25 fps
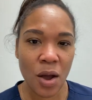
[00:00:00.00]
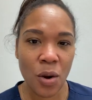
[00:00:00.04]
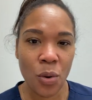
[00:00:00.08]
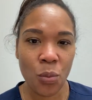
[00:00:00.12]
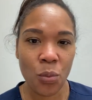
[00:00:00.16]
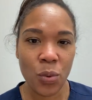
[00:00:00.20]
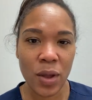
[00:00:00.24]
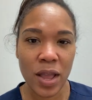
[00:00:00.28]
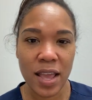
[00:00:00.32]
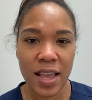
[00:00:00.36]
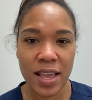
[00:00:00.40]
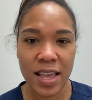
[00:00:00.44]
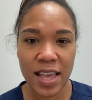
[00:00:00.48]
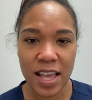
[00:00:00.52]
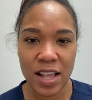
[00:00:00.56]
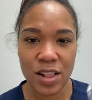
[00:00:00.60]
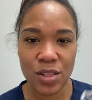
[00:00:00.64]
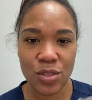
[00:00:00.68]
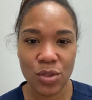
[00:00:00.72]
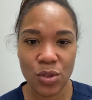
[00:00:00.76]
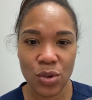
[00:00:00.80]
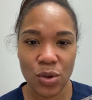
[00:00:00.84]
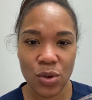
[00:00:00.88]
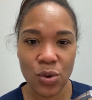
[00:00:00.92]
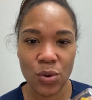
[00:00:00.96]
we can
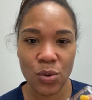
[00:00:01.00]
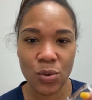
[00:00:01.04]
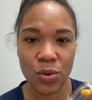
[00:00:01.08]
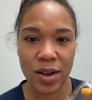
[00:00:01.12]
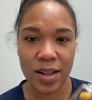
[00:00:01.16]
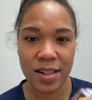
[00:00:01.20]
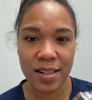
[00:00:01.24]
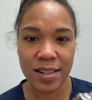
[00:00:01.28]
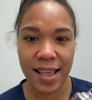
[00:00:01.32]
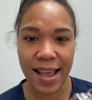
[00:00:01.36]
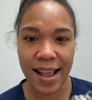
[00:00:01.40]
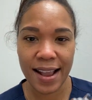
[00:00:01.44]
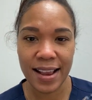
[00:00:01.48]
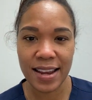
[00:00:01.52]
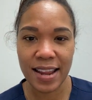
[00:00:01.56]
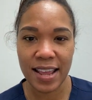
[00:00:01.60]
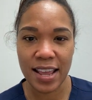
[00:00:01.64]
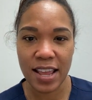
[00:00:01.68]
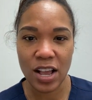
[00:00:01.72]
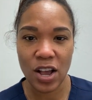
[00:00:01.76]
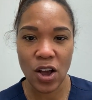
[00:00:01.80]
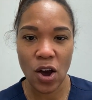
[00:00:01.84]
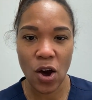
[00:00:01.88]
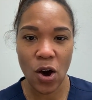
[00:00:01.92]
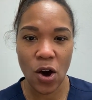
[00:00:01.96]
do a
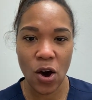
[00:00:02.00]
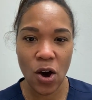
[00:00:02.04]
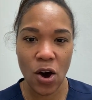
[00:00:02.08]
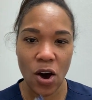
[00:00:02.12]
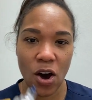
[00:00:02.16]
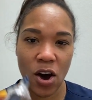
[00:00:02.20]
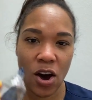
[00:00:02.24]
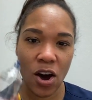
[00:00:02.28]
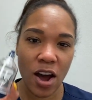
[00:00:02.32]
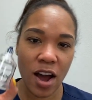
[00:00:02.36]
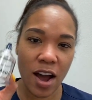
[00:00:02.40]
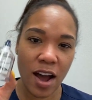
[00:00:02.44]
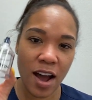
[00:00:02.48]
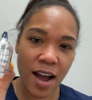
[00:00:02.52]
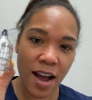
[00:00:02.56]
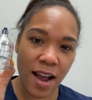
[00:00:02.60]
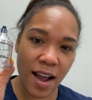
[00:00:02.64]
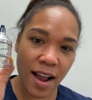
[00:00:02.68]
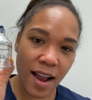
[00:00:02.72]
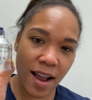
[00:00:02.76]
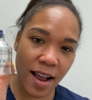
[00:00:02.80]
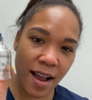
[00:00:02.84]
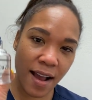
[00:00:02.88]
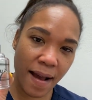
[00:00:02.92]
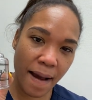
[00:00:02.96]
technique called
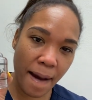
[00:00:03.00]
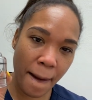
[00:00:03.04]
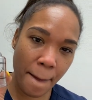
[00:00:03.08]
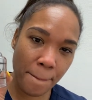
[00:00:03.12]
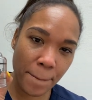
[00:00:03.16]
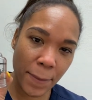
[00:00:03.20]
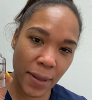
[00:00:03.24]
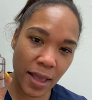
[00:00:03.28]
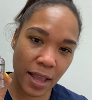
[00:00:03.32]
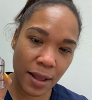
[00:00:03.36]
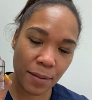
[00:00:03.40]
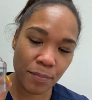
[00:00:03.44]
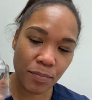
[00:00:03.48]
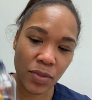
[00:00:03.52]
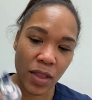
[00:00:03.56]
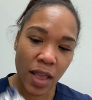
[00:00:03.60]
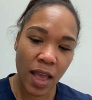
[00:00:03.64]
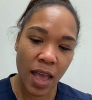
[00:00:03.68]
cupping.